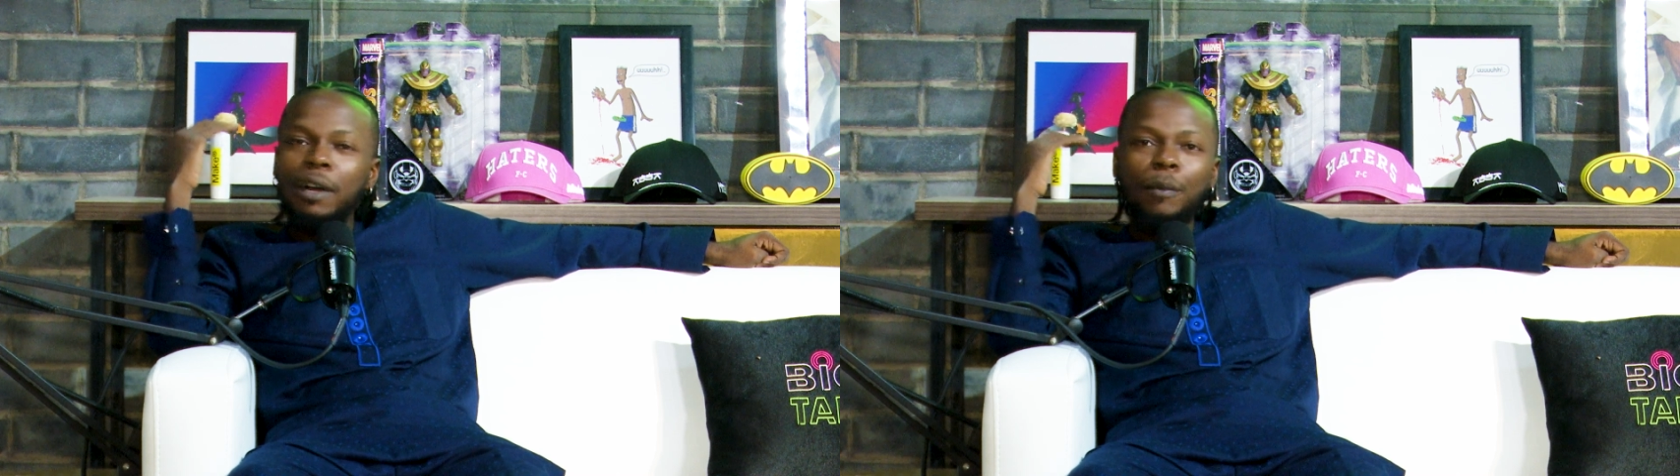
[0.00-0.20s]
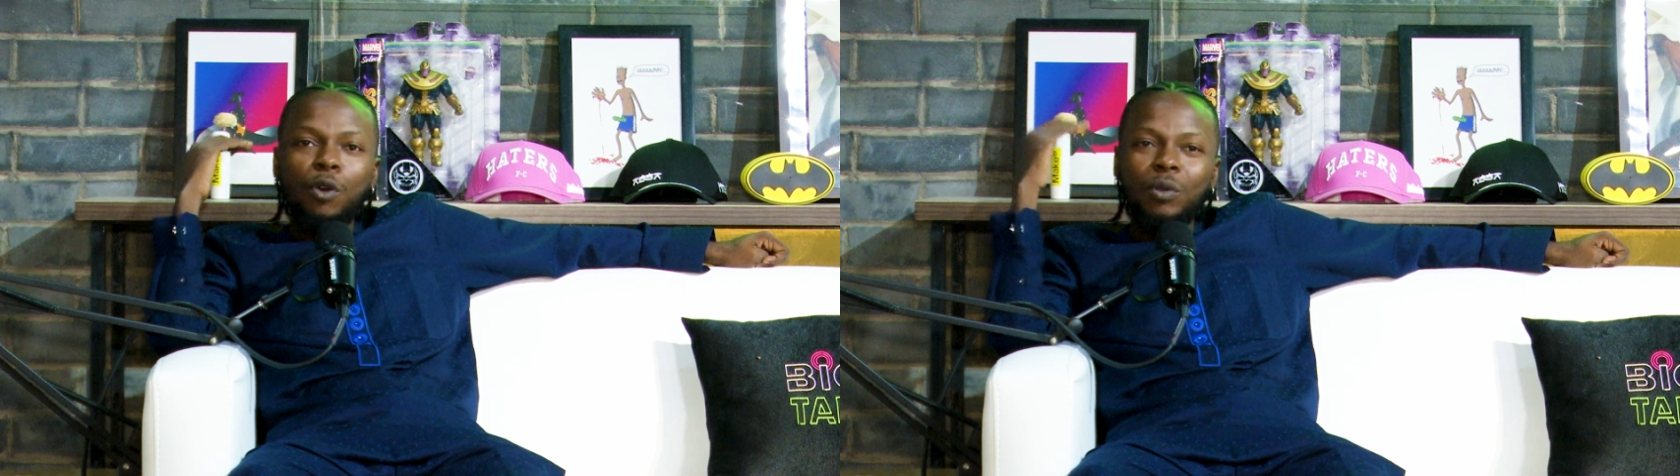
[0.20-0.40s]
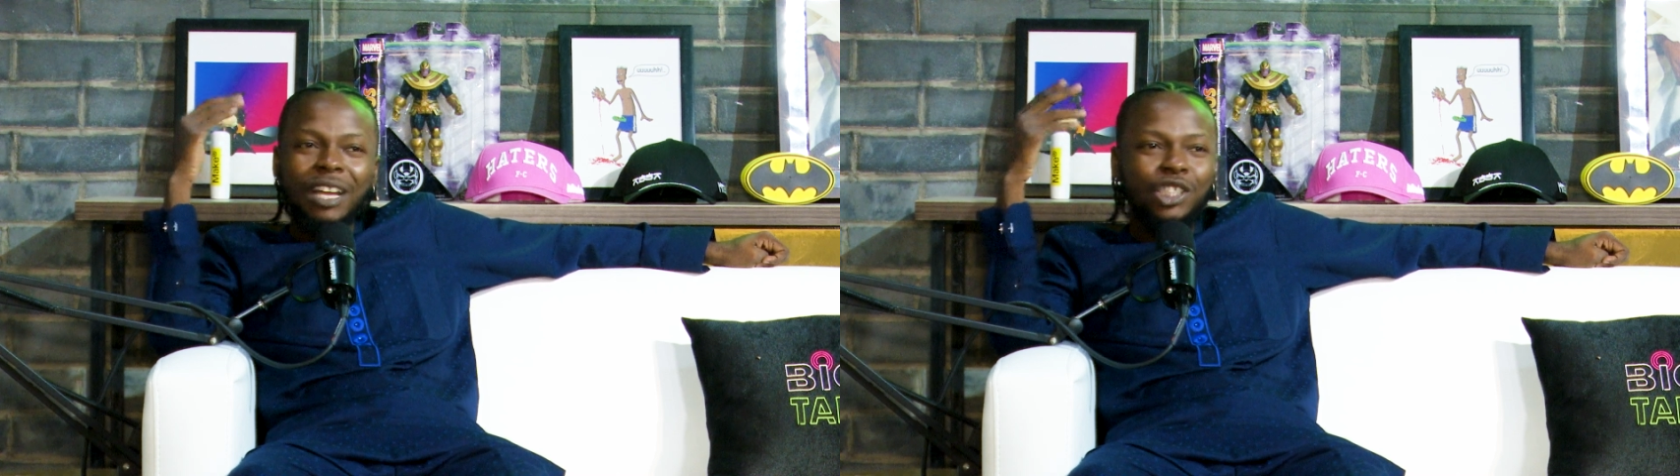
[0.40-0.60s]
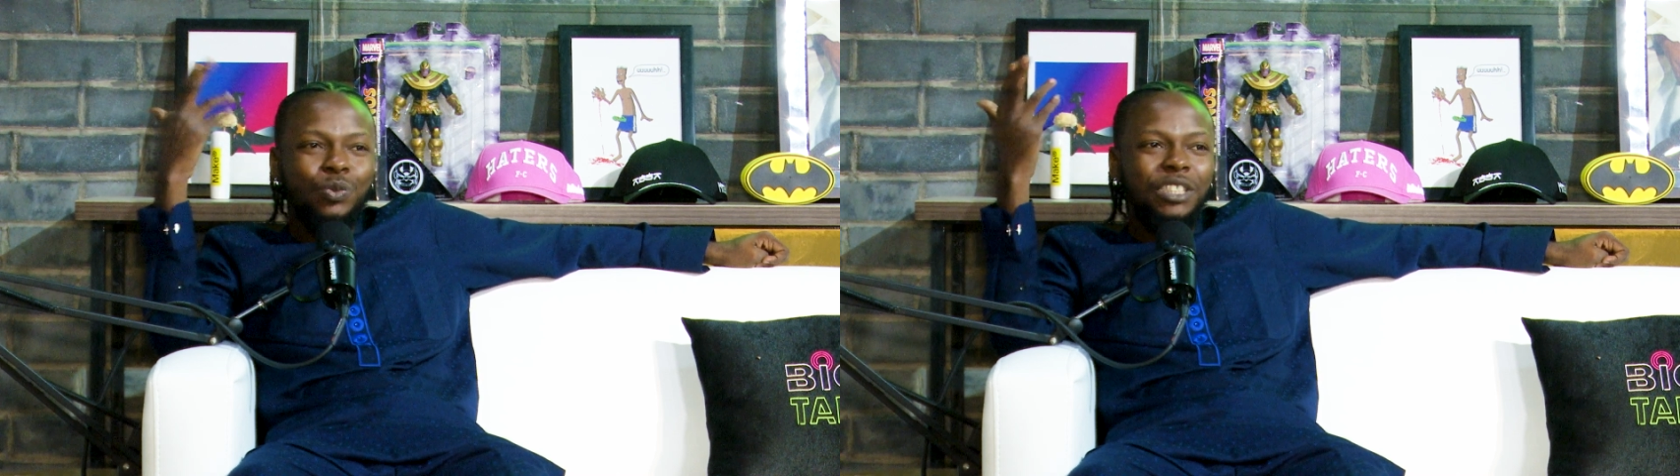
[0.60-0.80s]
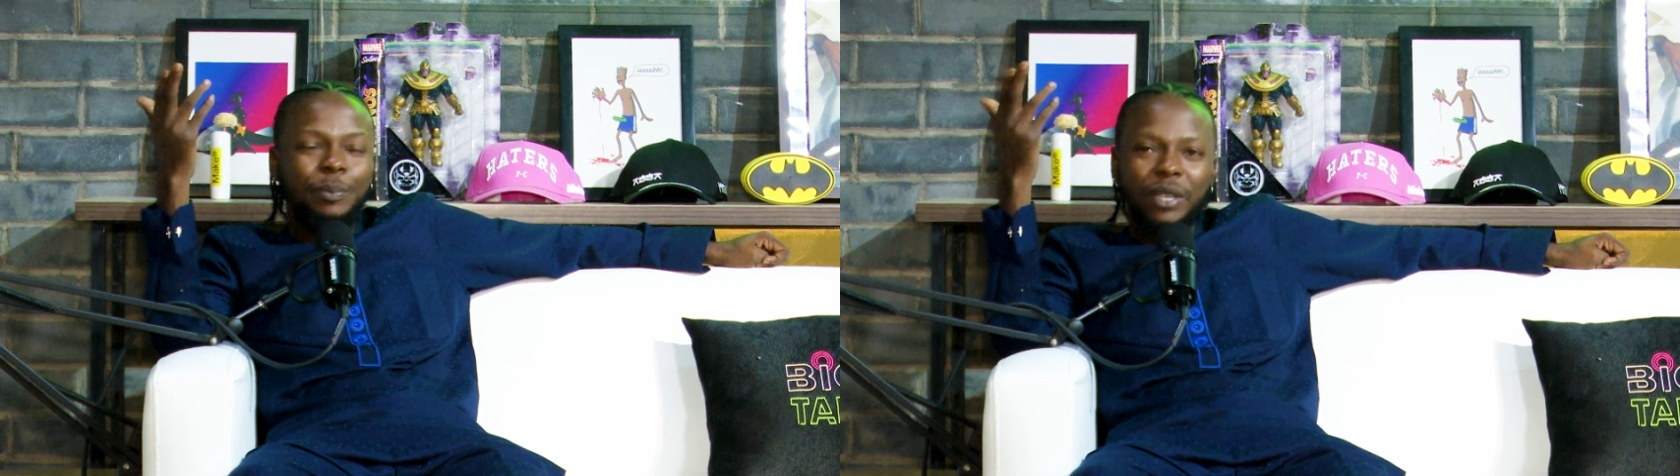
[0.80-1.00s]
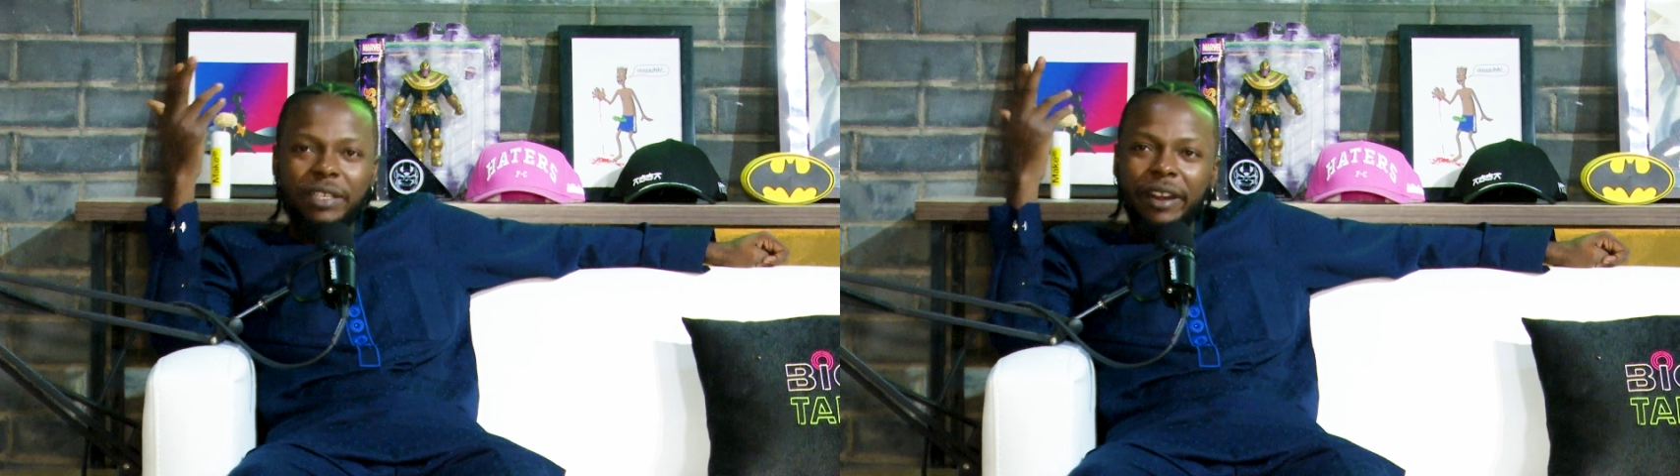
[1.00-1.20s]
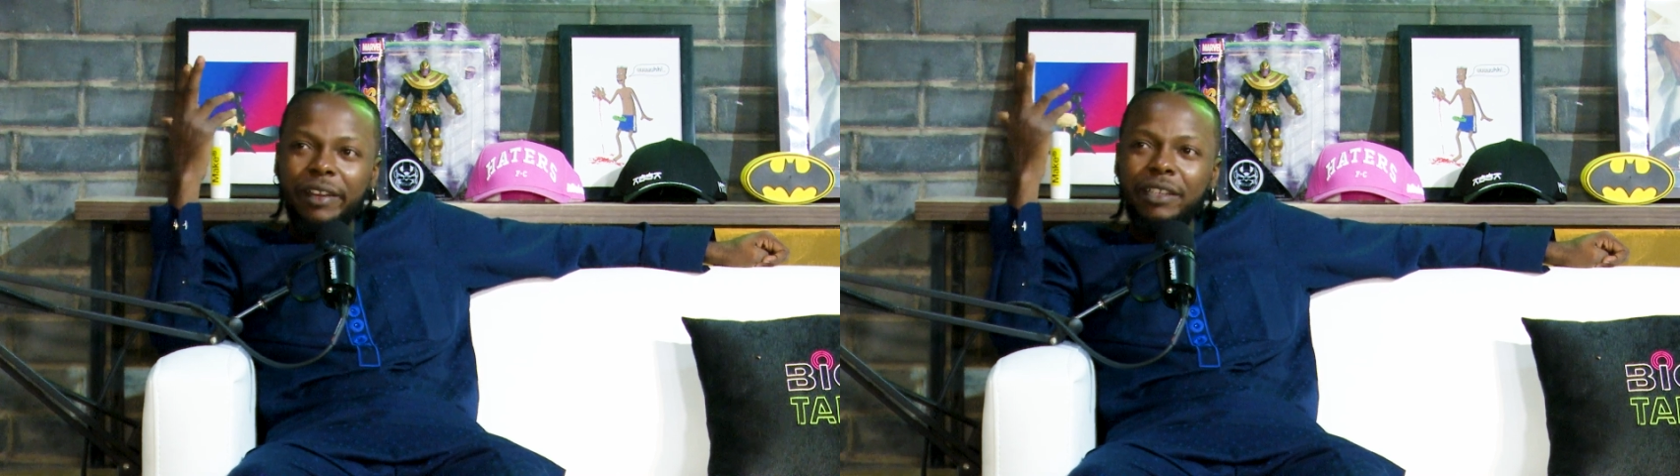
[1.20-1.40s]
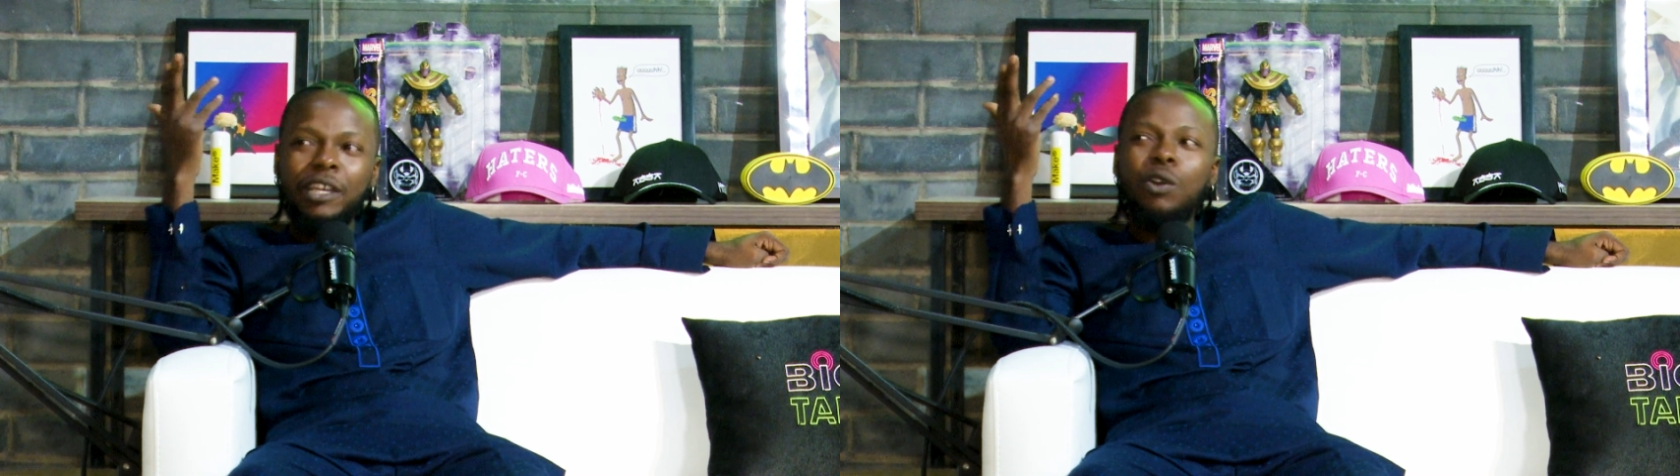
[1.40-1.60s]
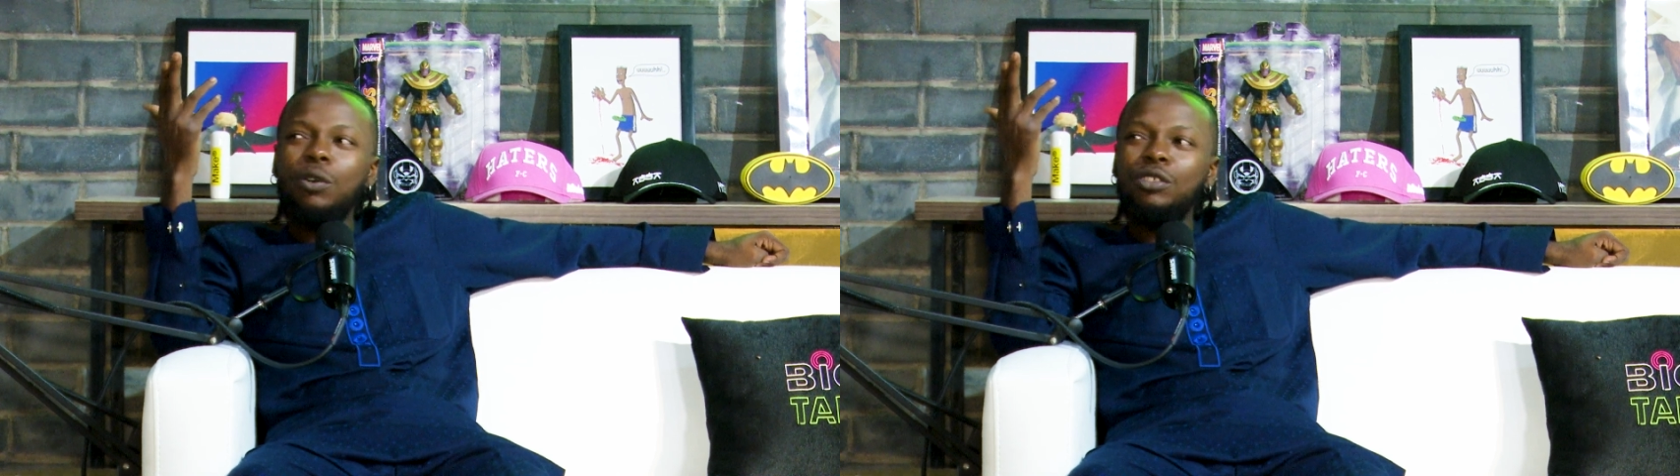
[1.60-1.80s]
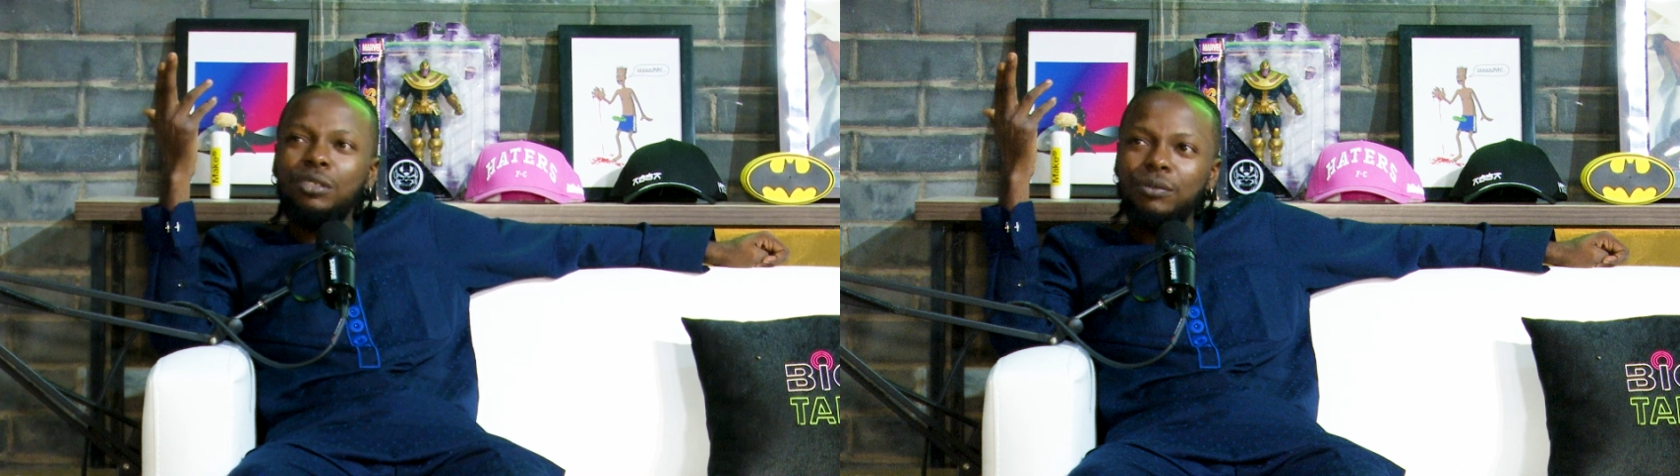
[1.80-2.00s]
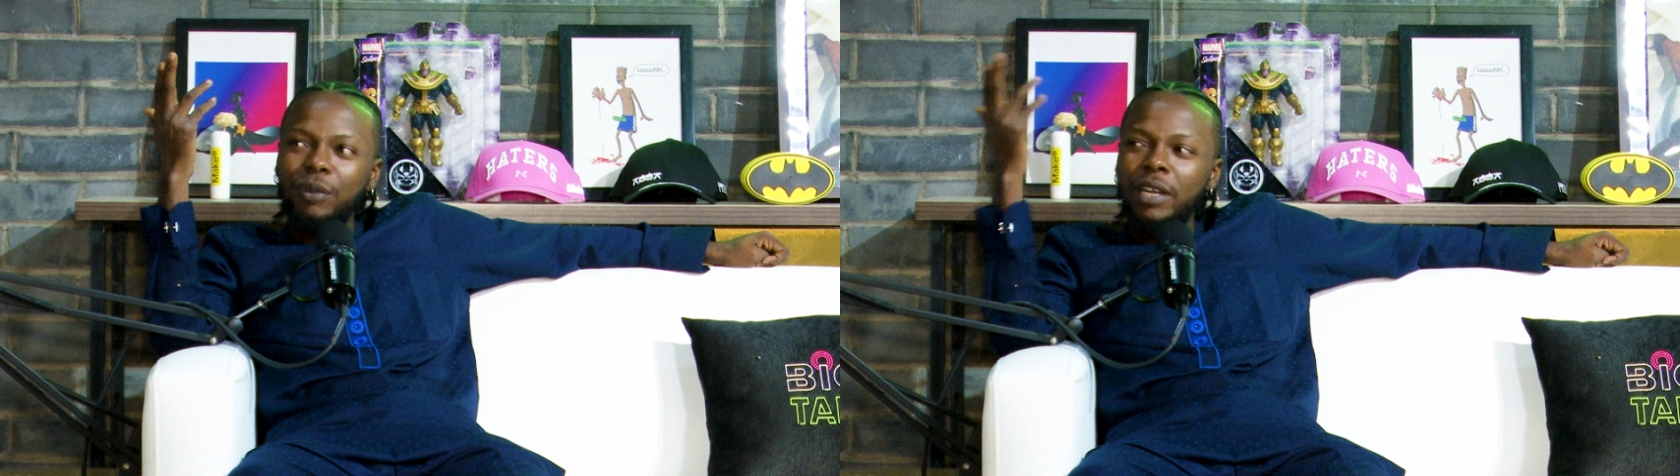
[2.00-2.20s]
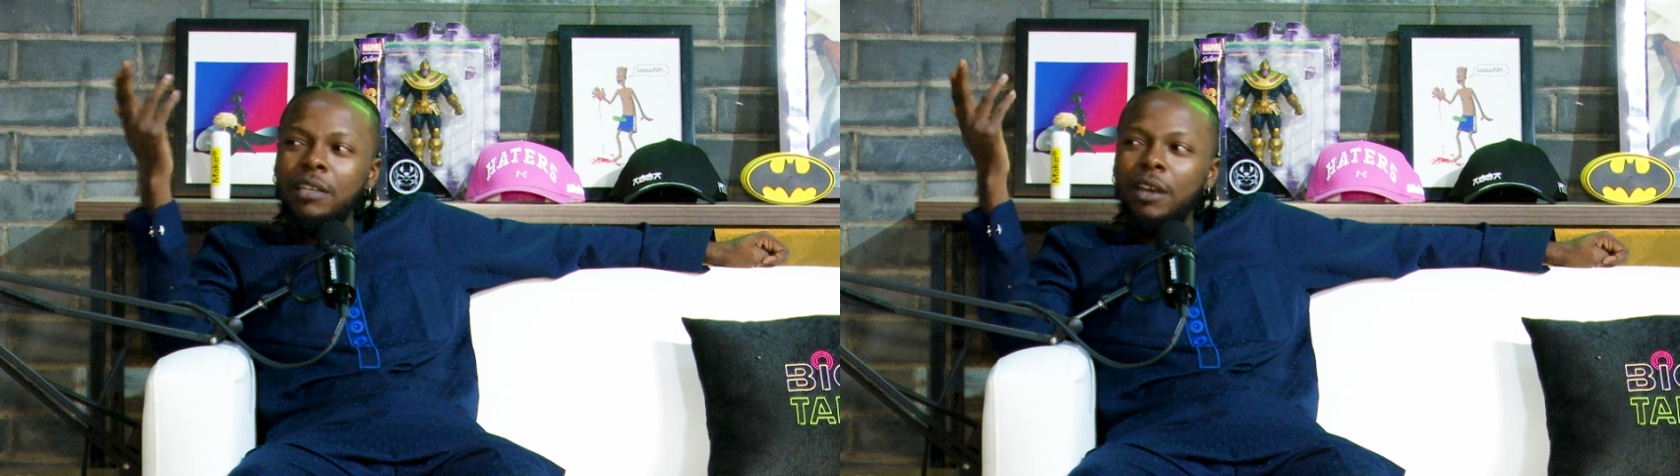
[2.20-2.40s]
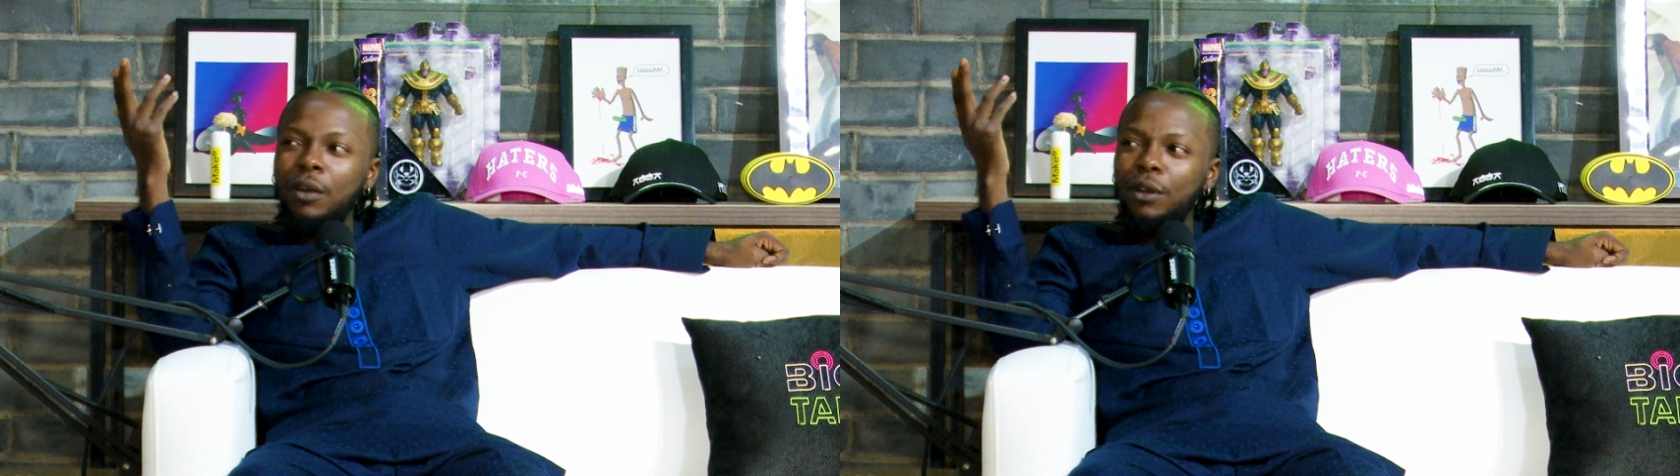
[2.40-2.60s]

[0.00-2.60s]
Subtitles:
I'm always, as we speak, they're in Lagos right now.